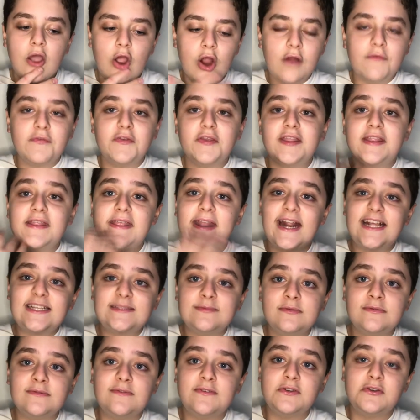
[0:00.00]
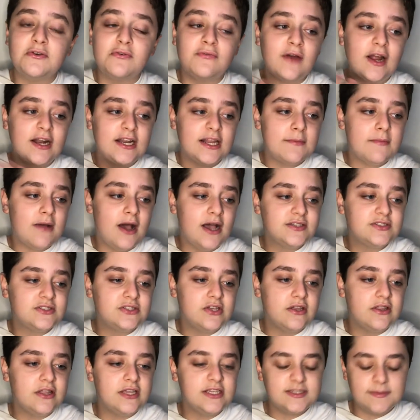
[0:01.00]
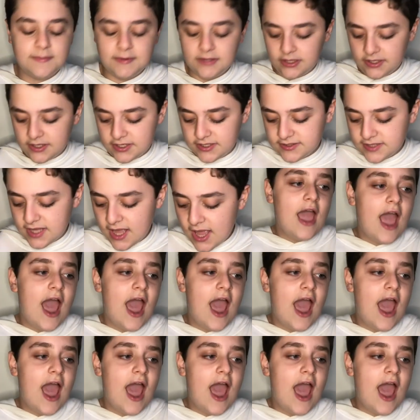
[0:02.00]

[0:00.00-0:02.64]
Hopefully in the next movie he'll finally master his abilities.